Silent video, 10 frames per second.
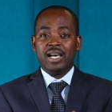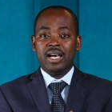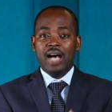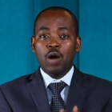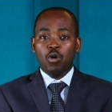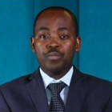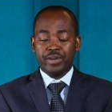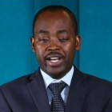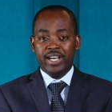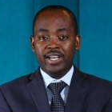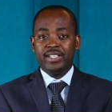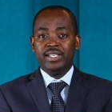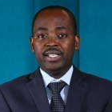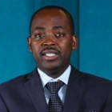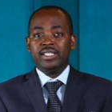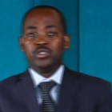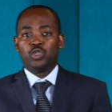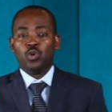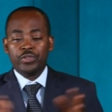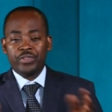the, our prayer
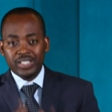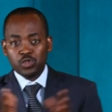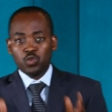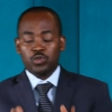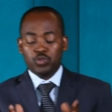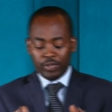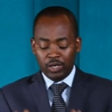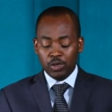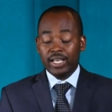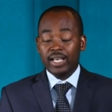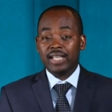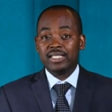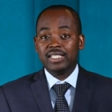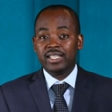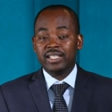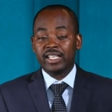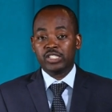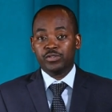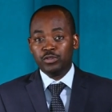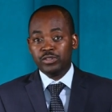so this is what we'll be looking at in the
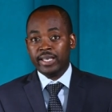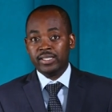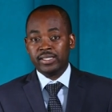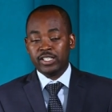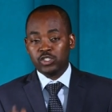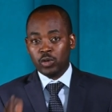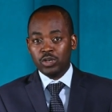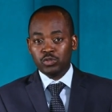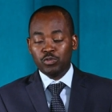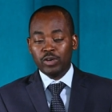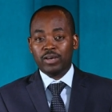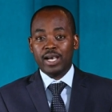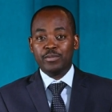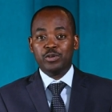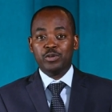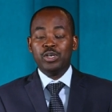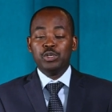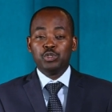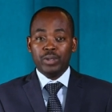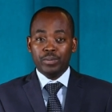next few days. And so I want to welcome you
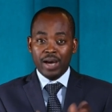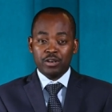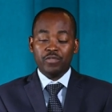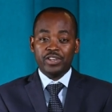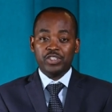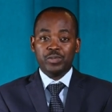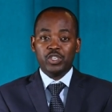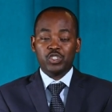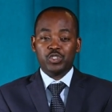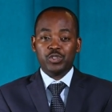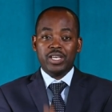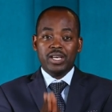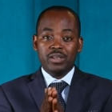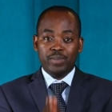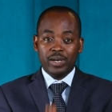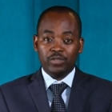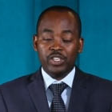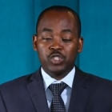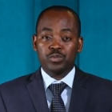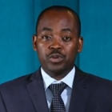to be part of this ministry, part of
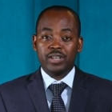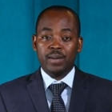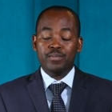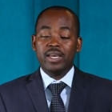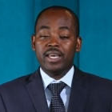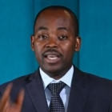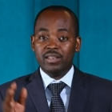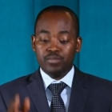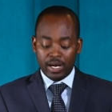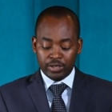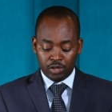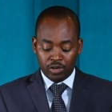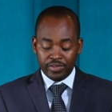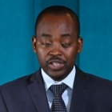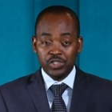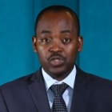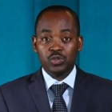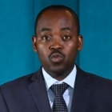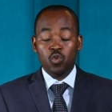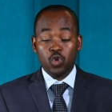this program, and part of this
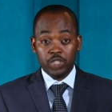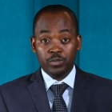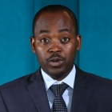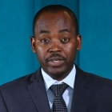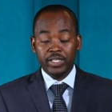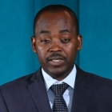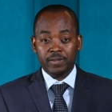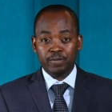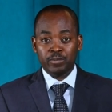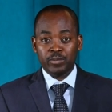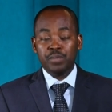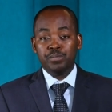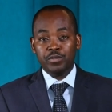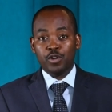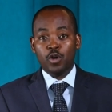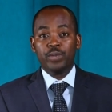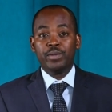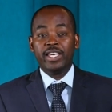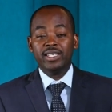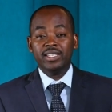worship moment. Before we
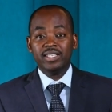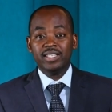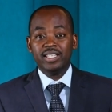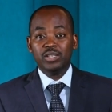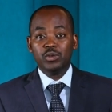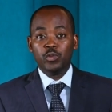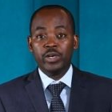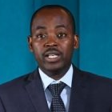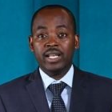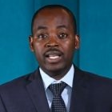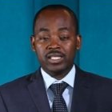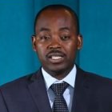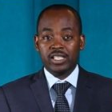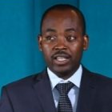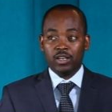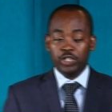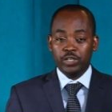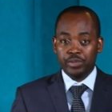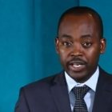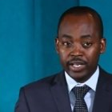begin, we, let's seek the Lord
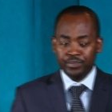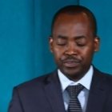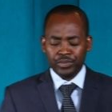in prayer.